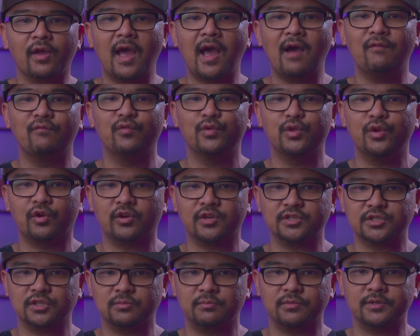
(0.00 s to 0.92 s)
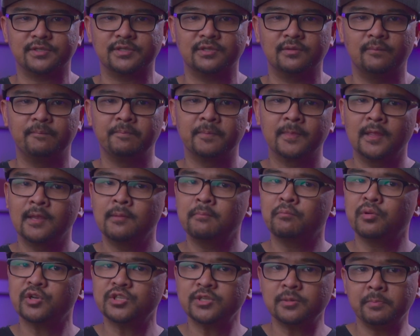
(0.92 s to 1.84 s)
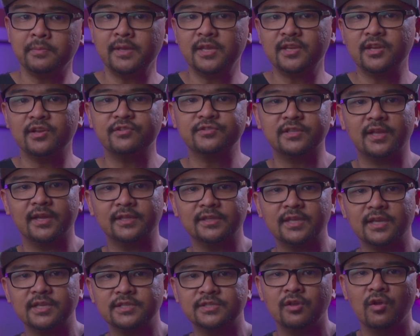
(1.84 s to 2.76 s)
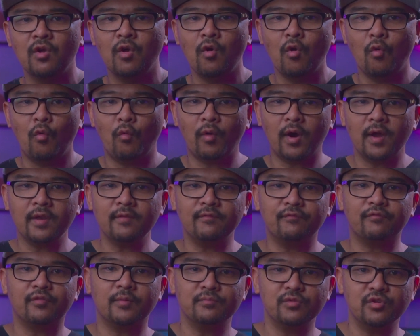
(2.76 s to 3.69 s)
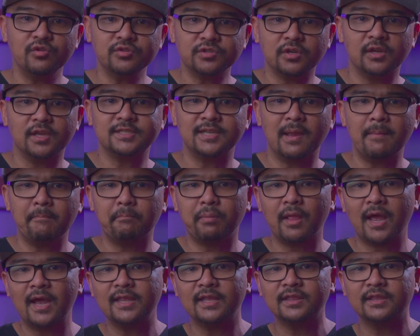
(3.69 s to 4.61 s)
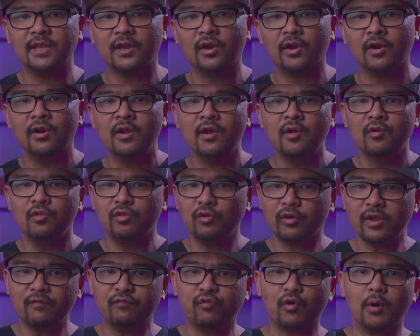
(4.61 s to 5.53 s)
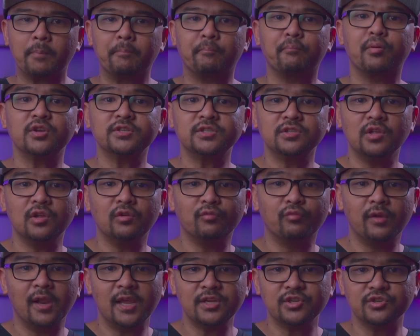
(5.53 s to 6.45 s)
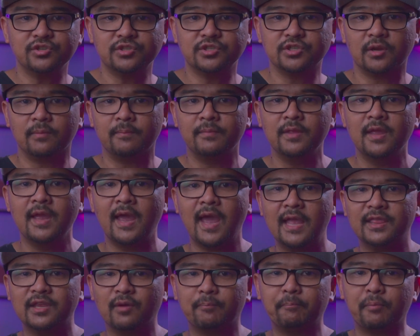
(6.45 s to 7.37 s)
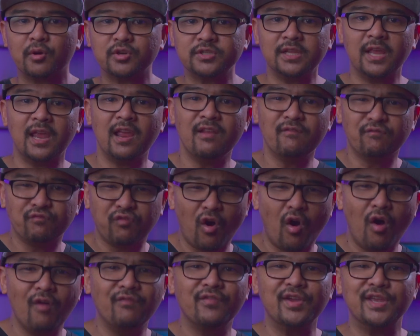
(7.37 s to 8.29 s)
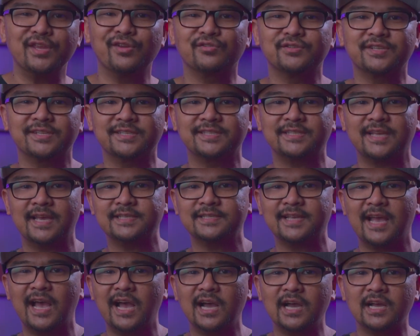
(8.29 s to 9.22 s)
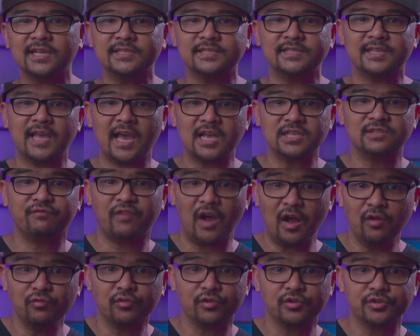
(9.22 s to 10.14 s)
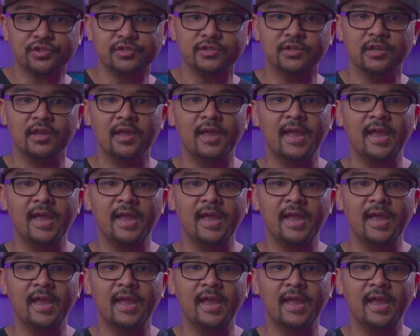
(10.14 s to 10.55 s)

have with your customers. Personal videos like this, one from Userlist, imply that they're looking for a personal relationship and they're personally involved in your success as SaaS founders.